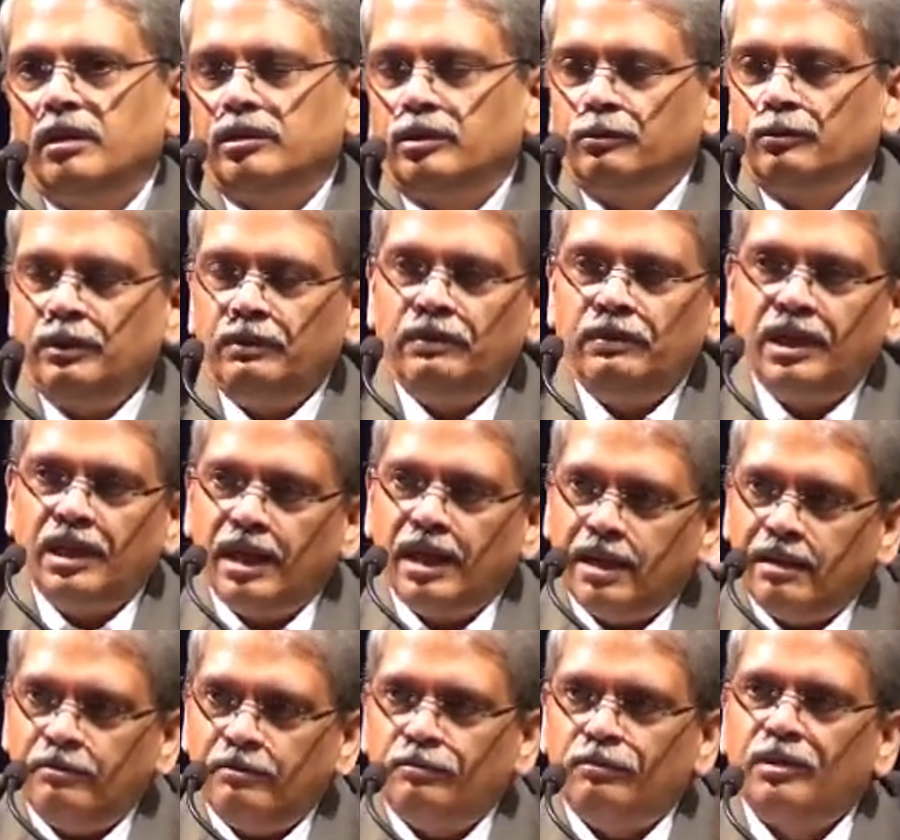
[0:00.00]
So we will
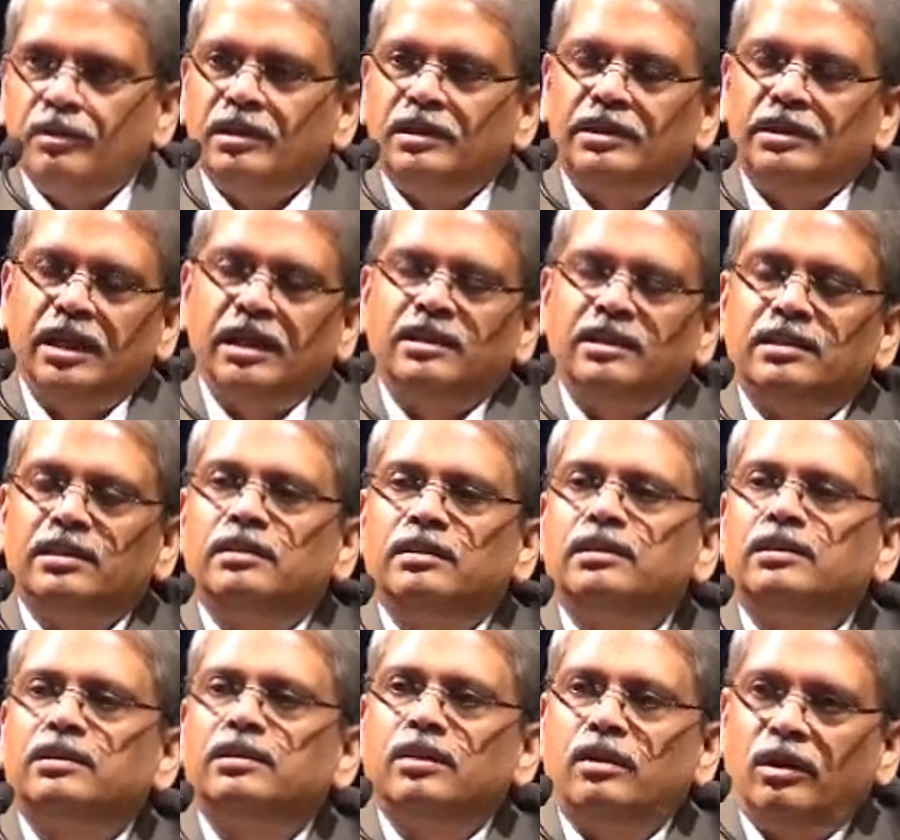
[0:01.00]
have
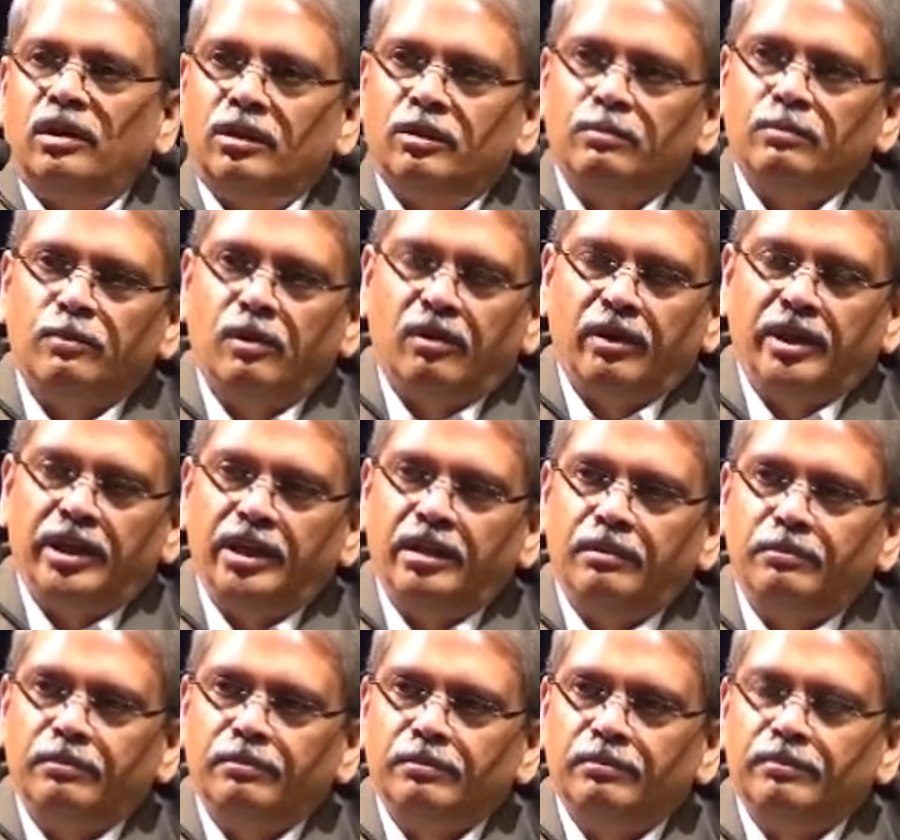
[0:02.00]
sensors on our
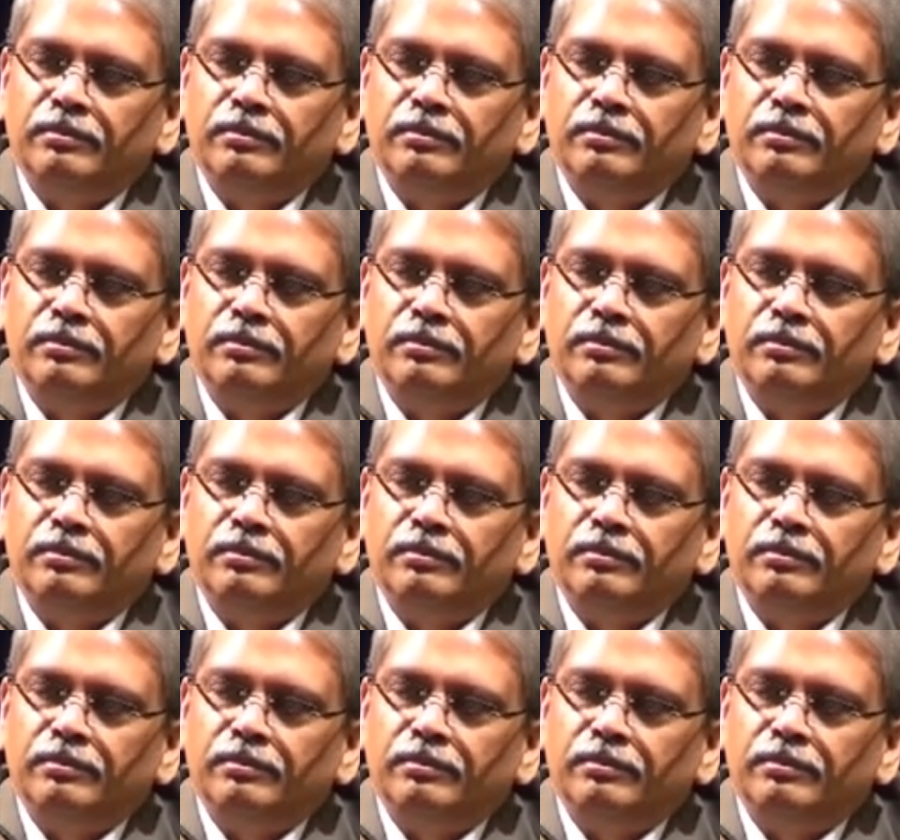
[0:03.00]
body